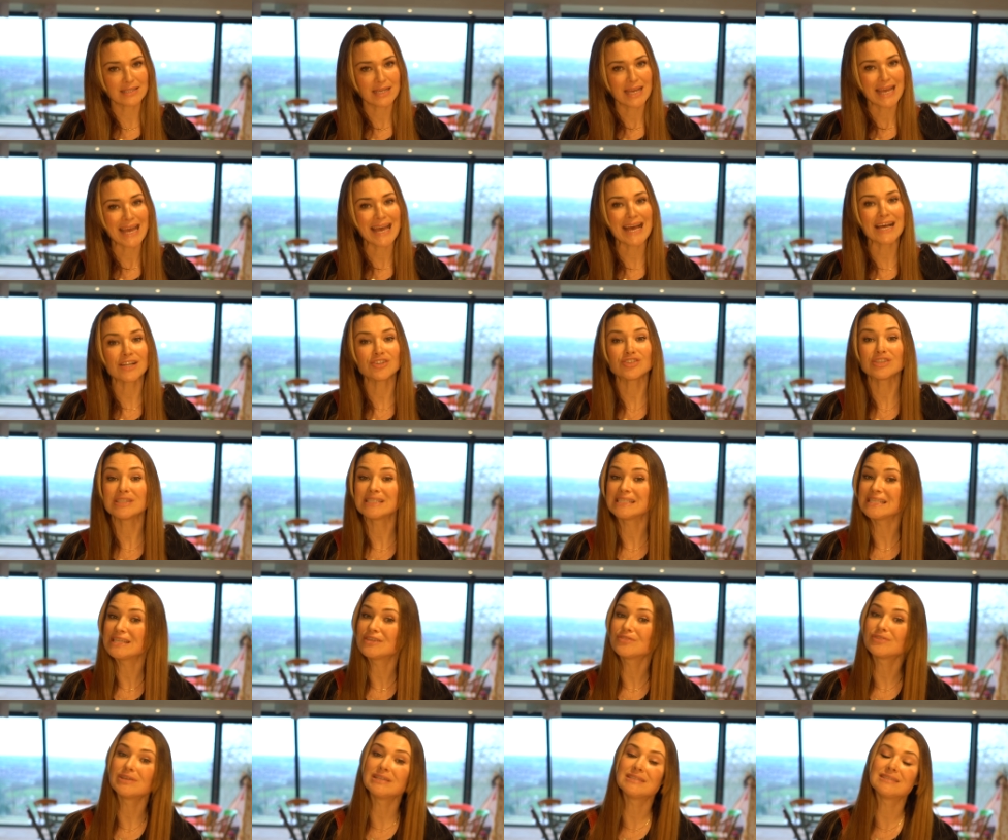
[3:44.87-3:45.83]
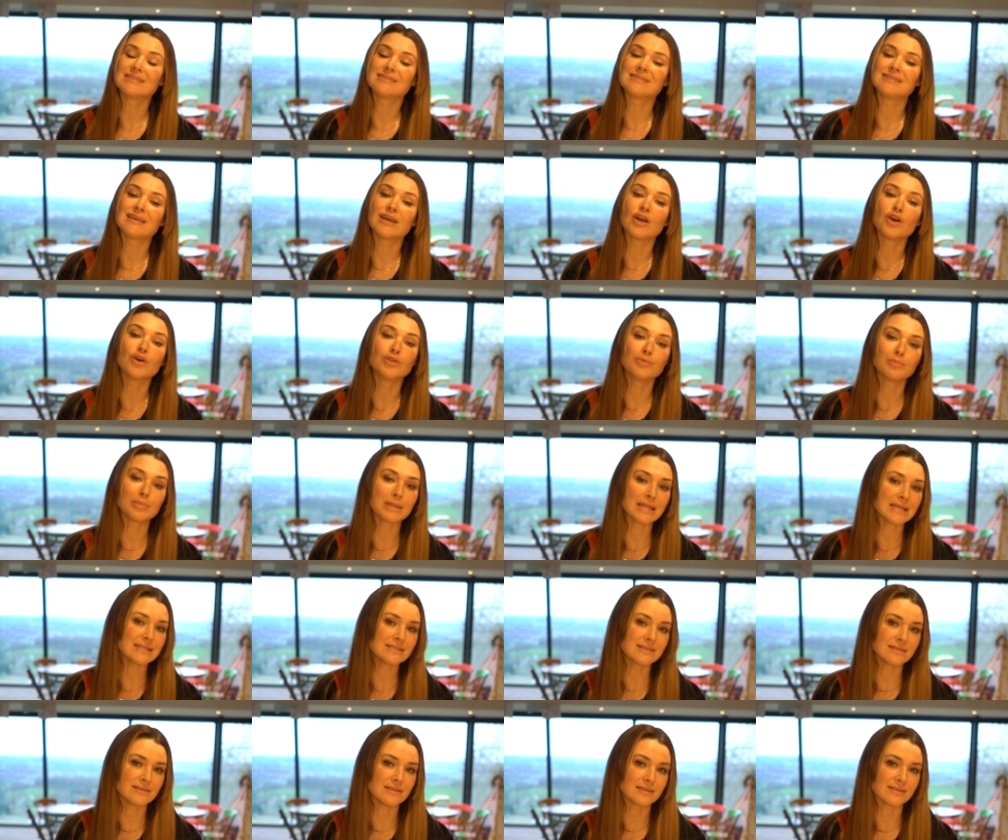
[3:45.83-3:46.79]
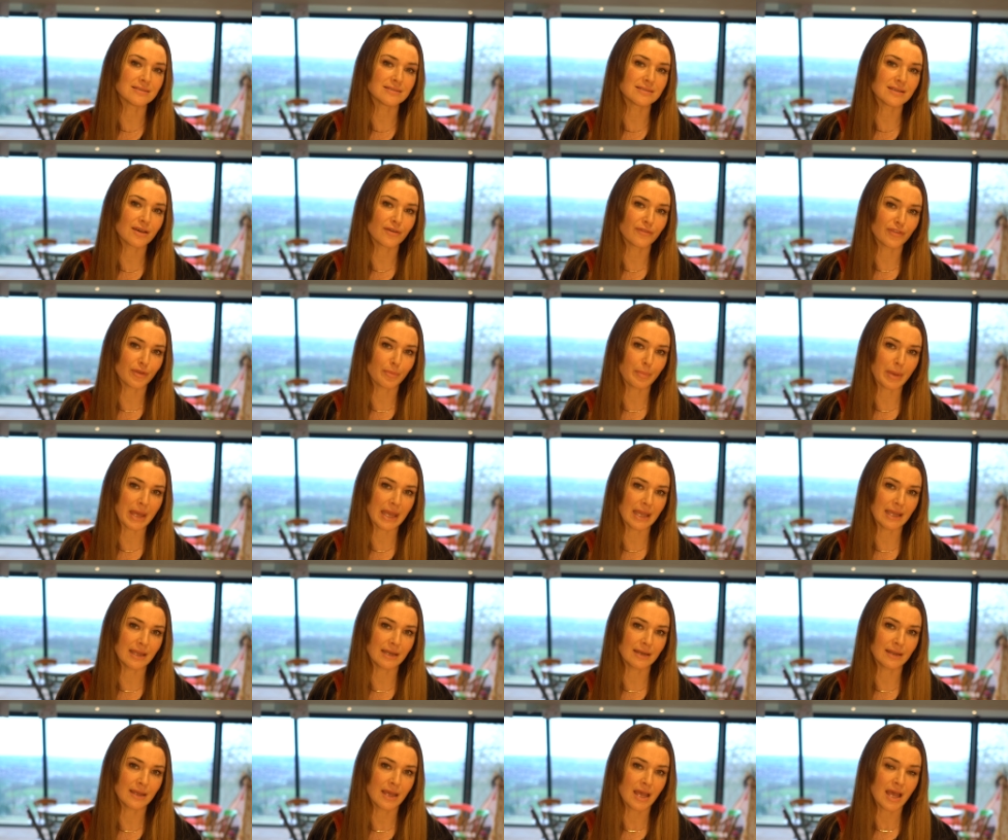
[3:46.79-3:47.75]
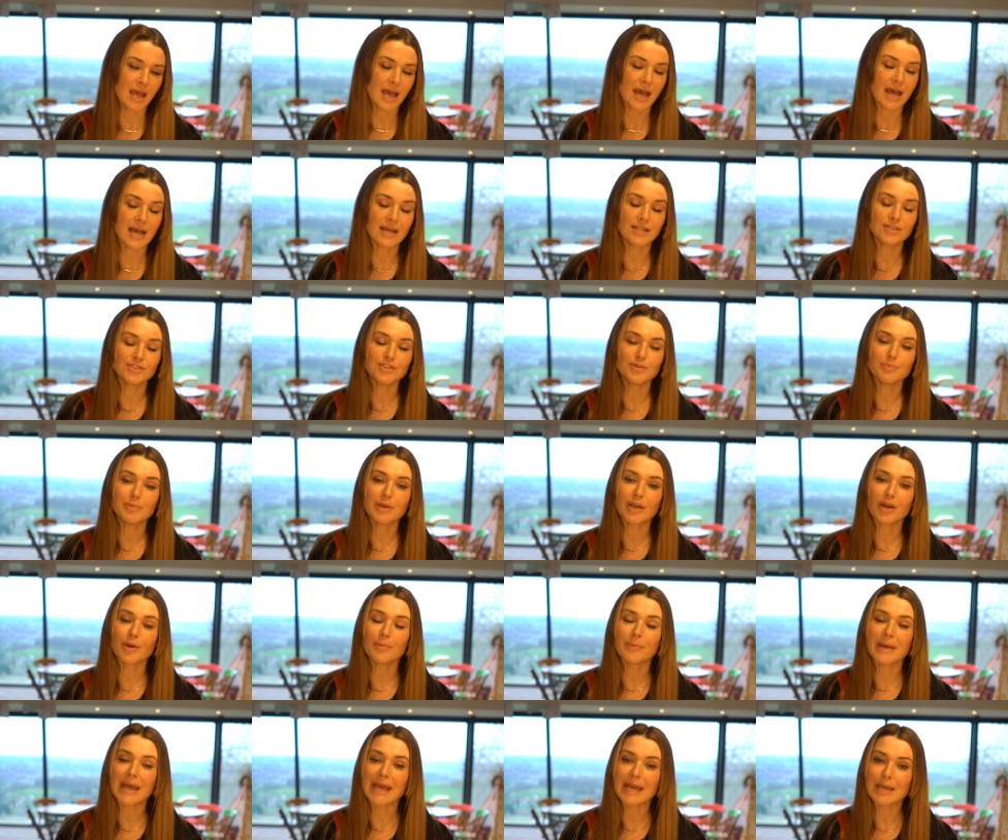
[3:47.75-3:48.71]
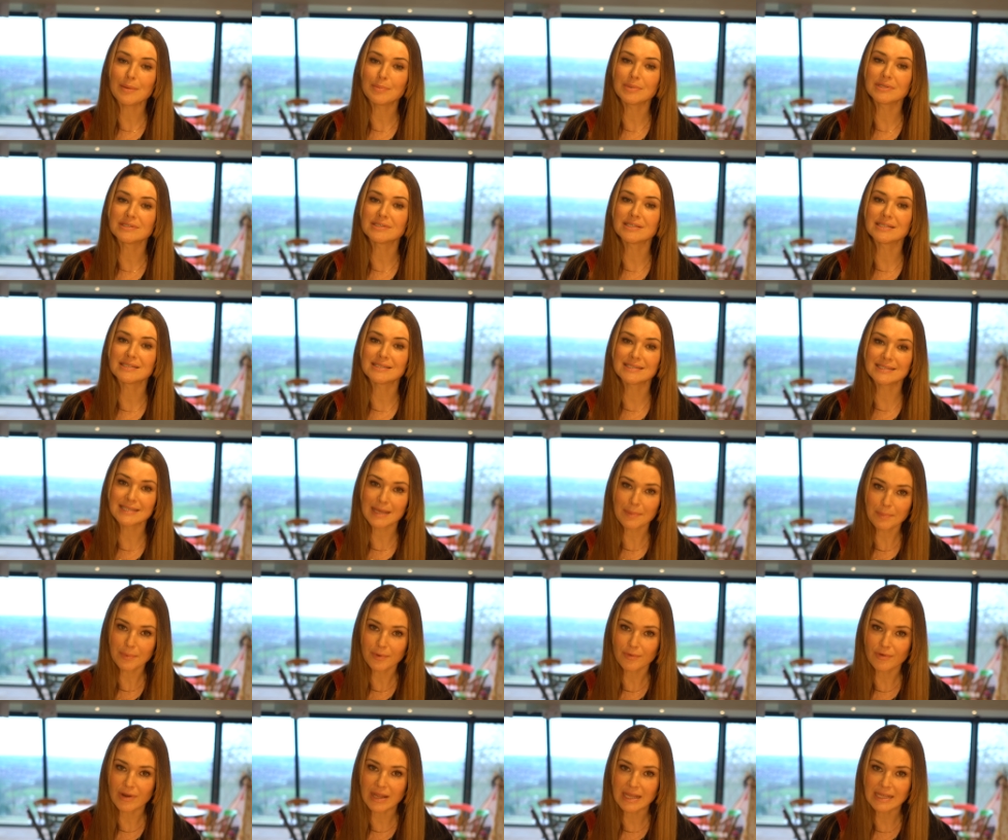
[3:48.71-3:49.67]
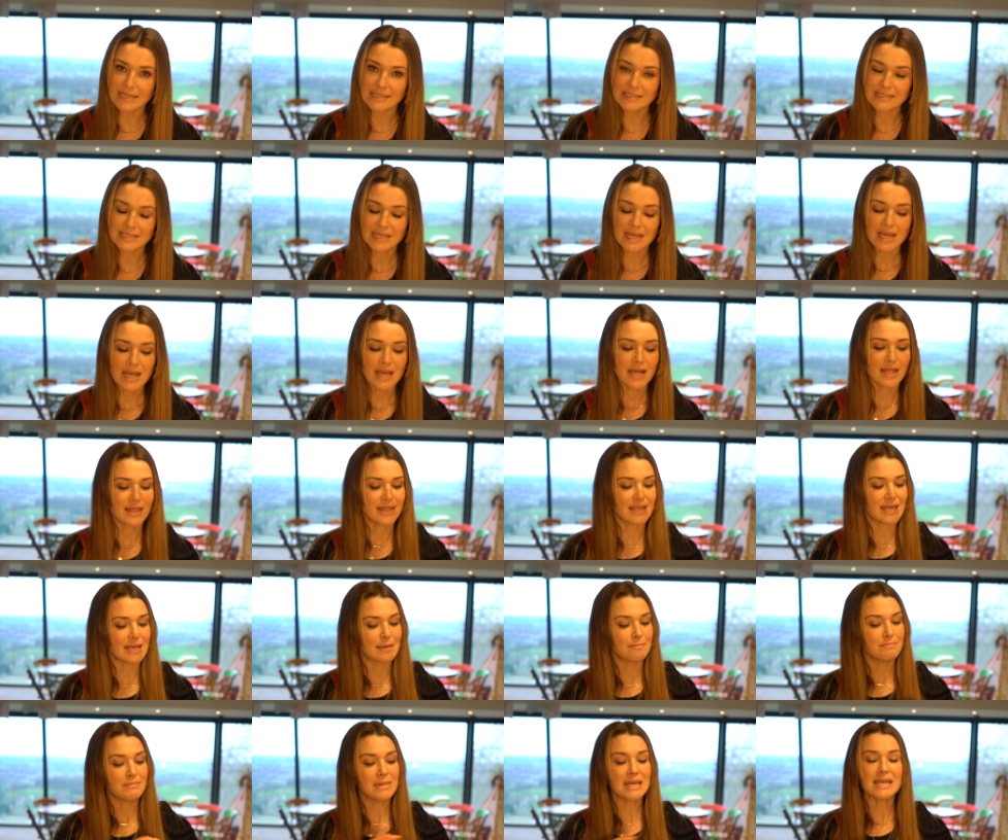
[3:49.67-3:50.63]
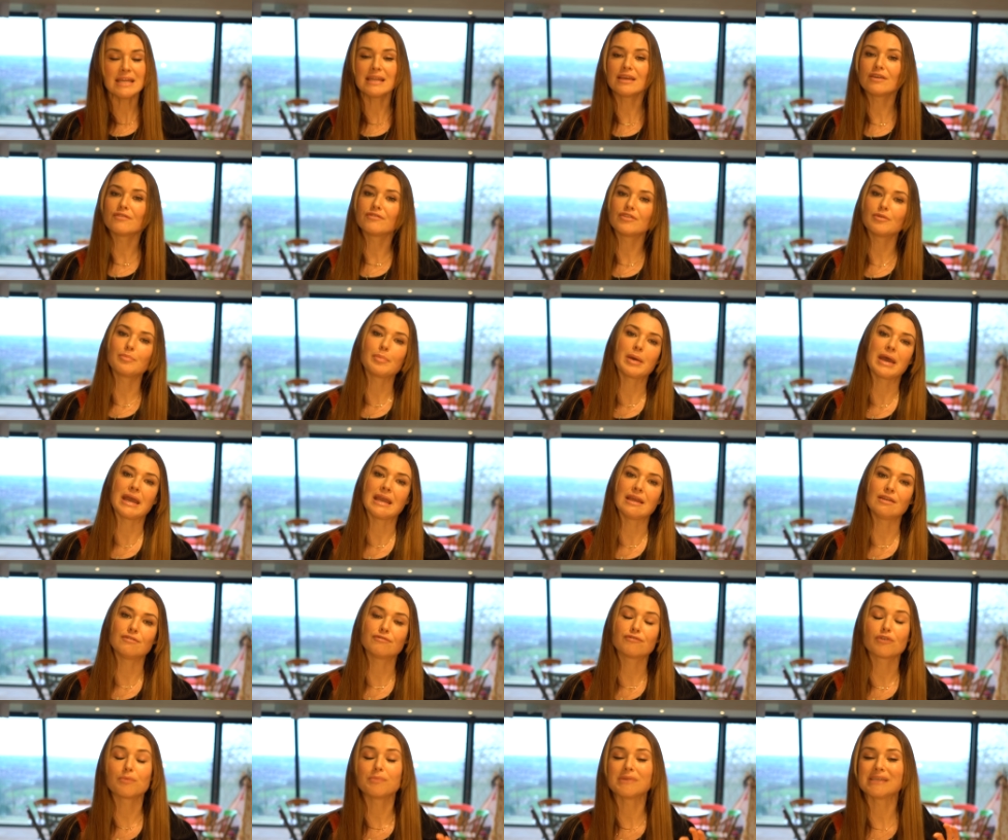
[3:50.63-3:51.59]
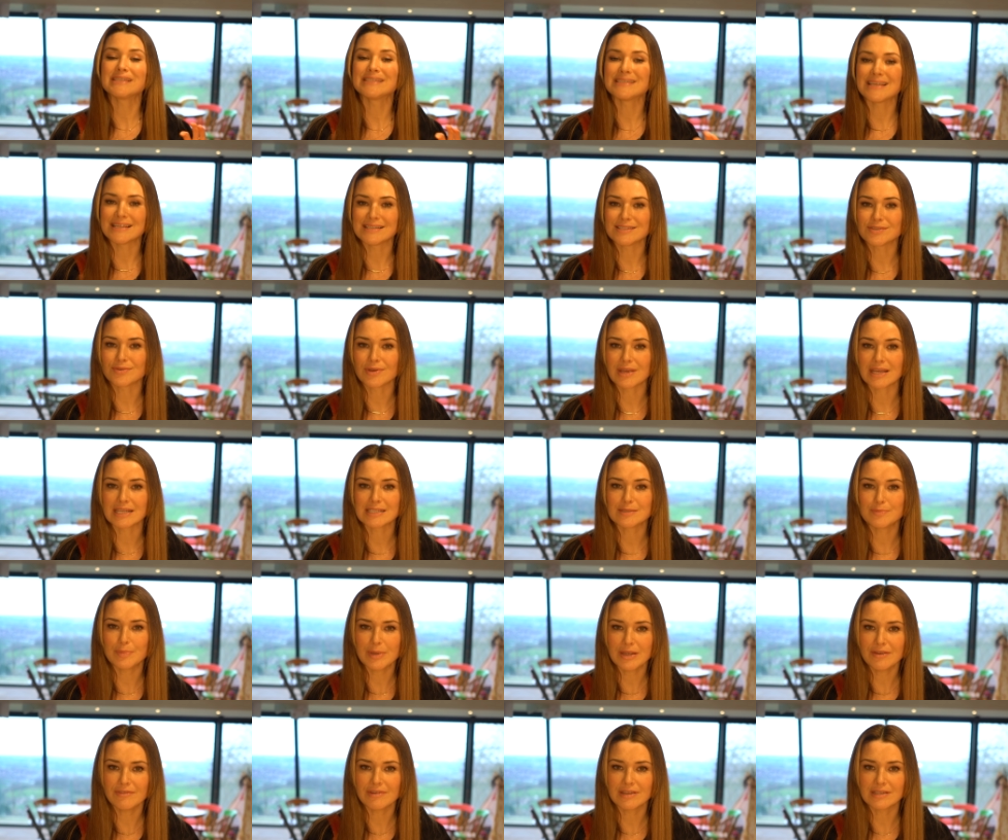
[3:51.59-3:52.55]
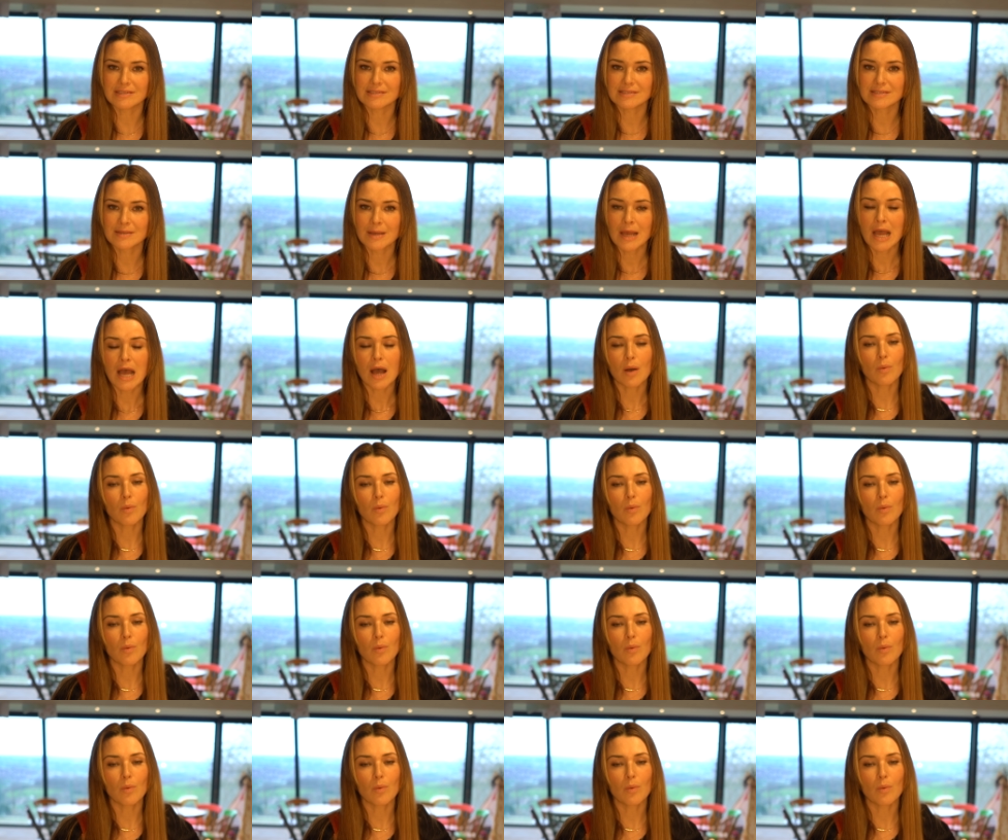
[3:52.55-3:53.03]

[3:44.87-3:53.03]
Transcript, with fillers: It actually decreases the unpleasantness of the pain, and you become able to separate the meaning of the pain from the sensory experience.